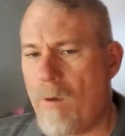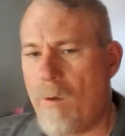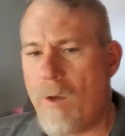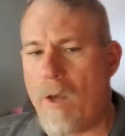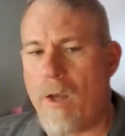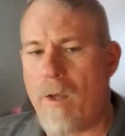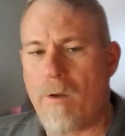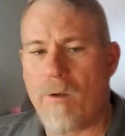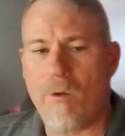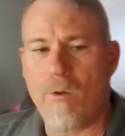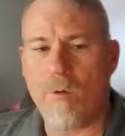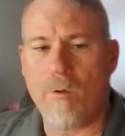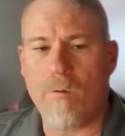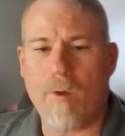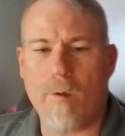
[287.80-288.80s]
at
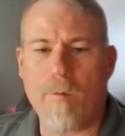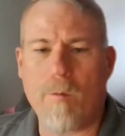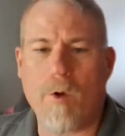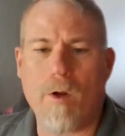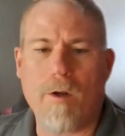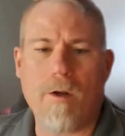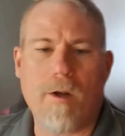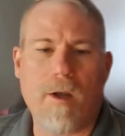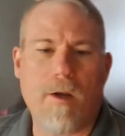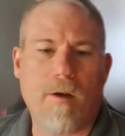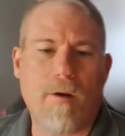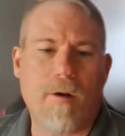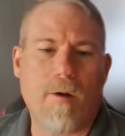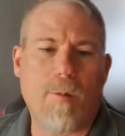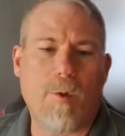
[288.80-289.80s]
two of them run at
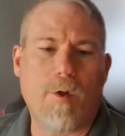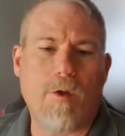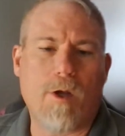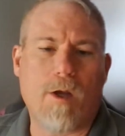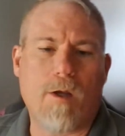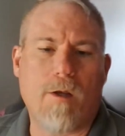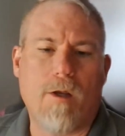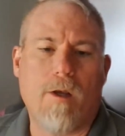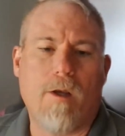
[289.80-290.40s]
100%.